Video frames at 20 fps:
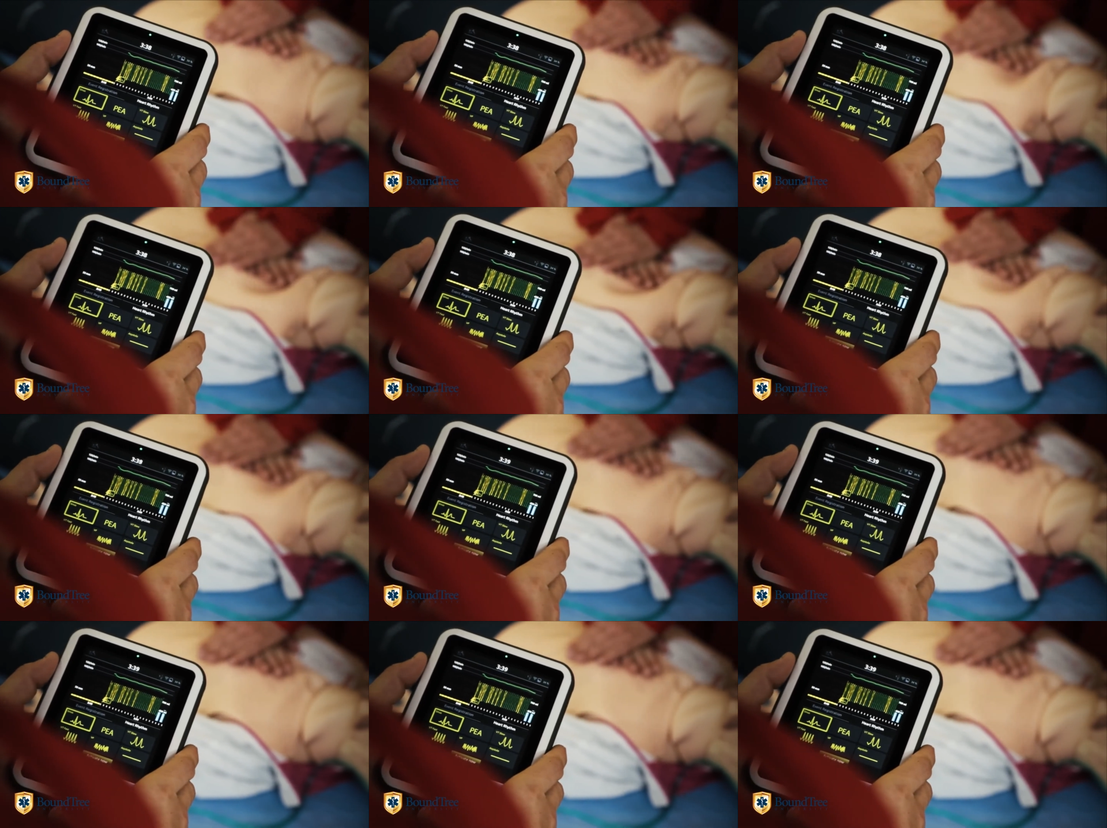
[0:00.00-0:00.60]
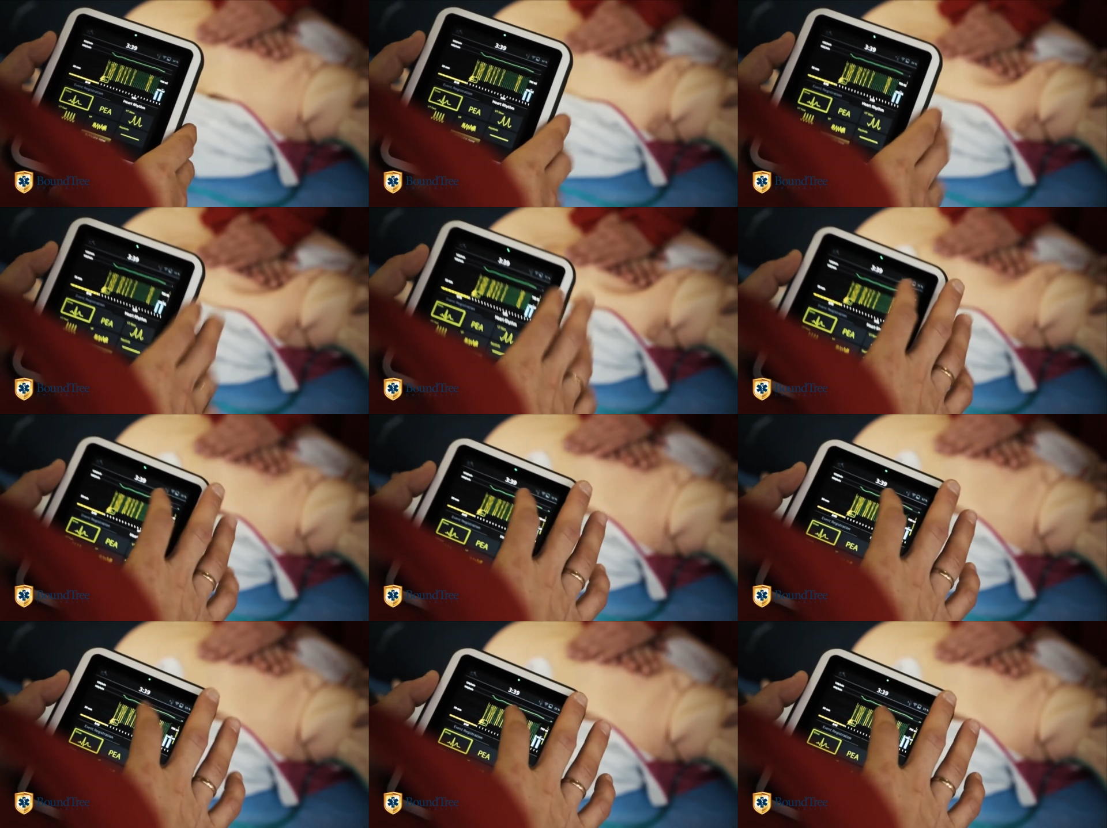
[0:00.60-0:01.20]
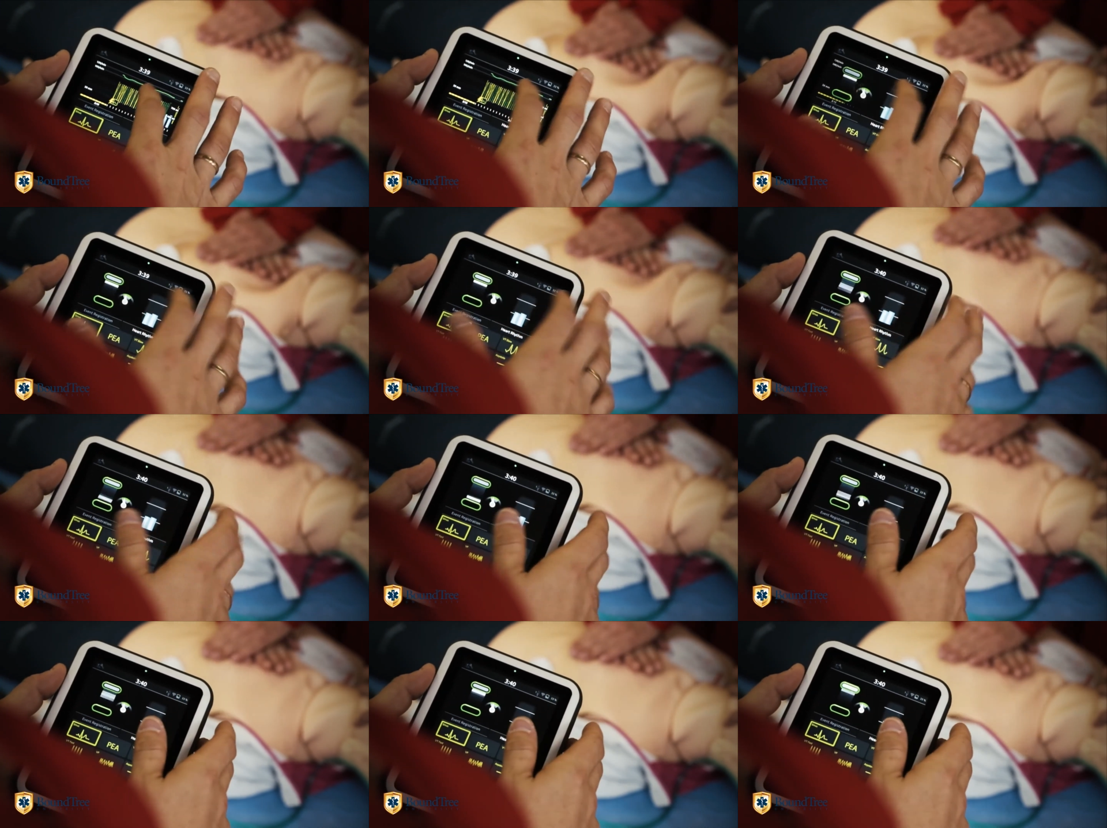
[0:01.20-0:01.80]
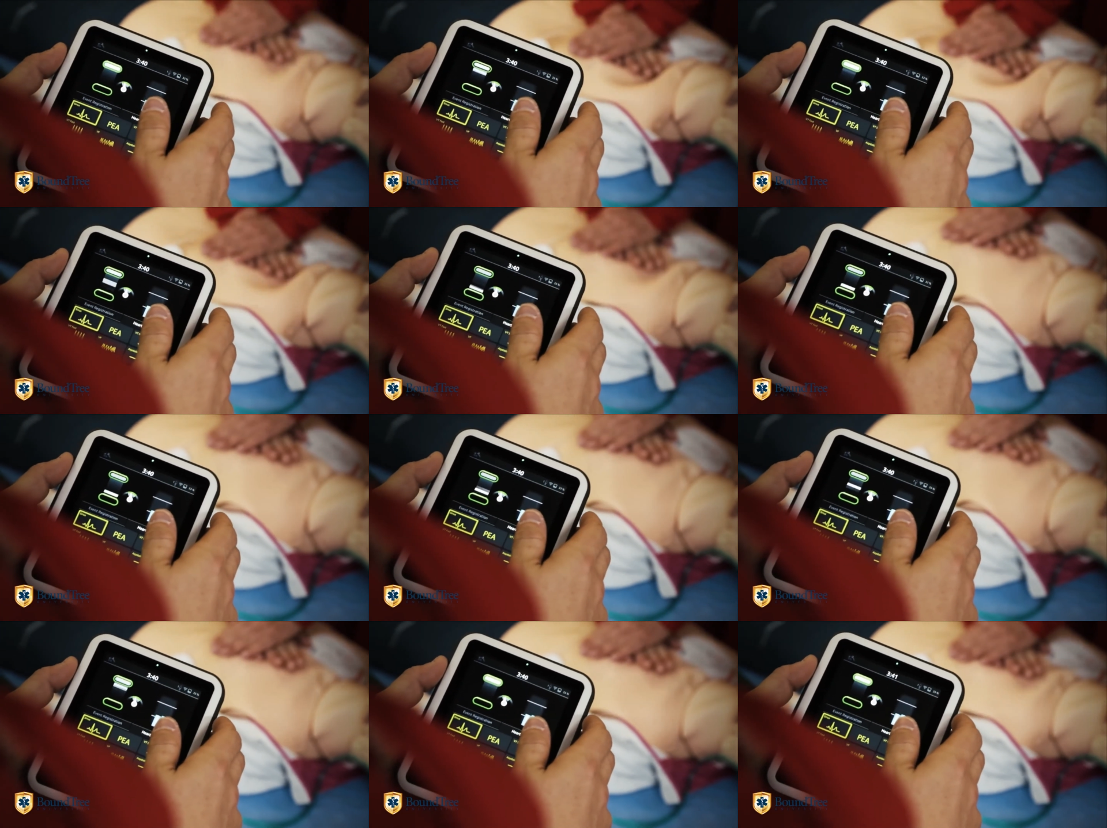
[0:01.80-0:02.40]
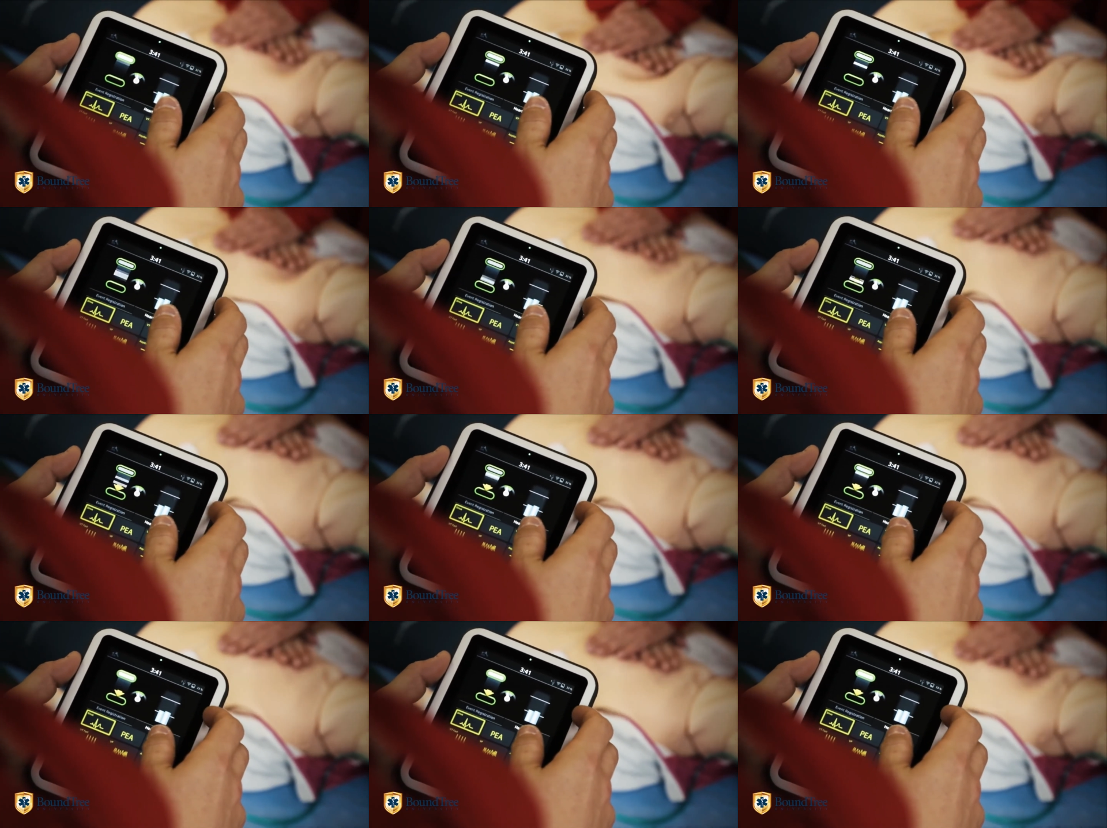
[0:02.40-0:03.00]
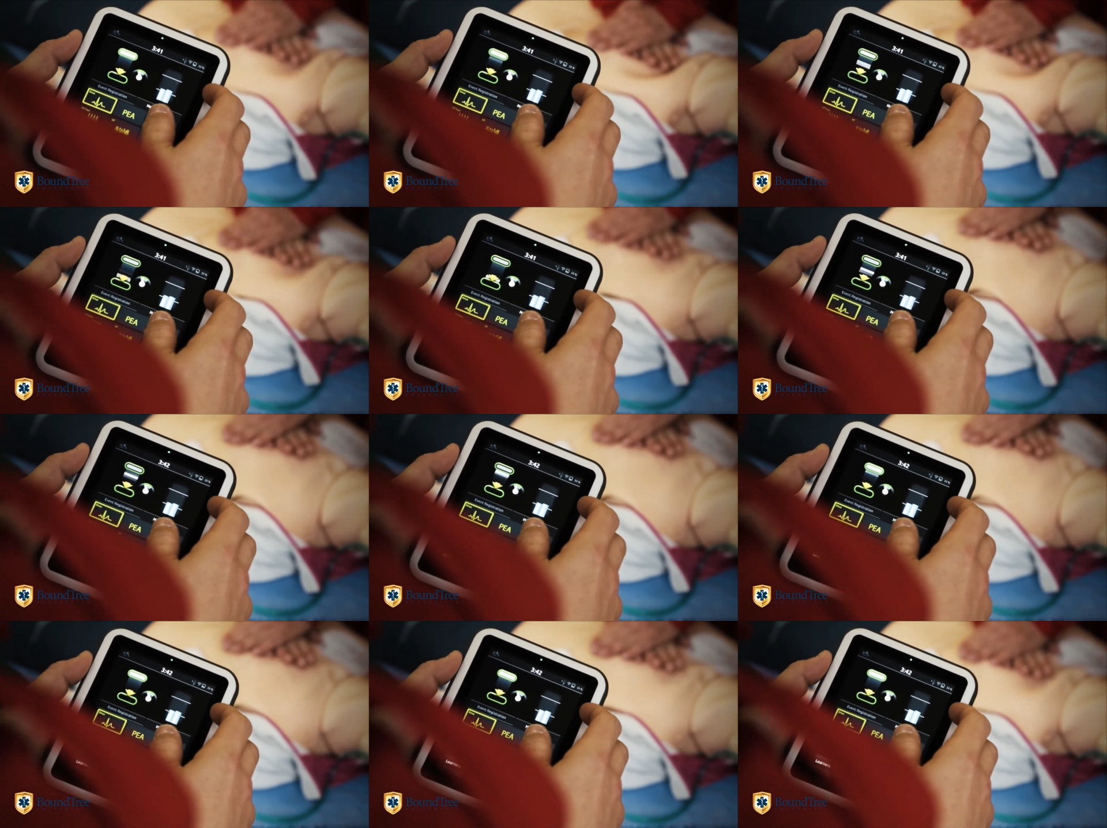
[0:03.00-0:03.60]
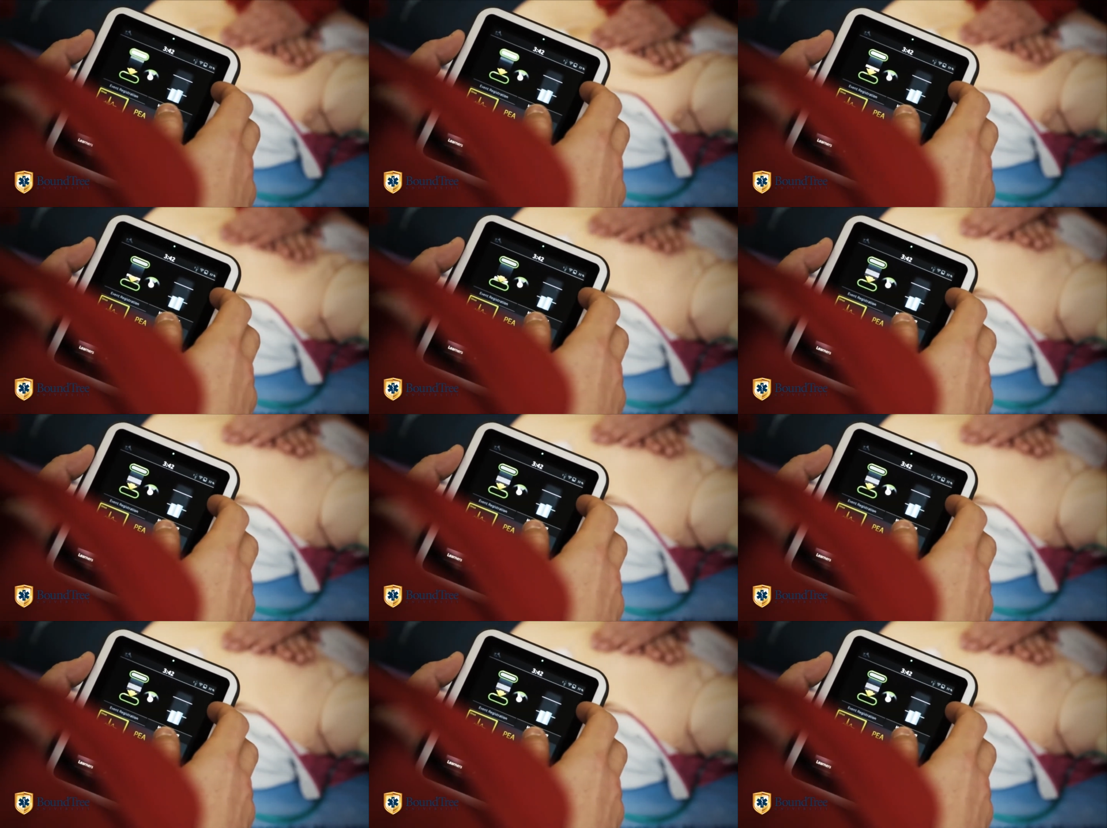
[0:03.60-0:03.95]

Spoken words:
No face is visible, so there are no lips to read.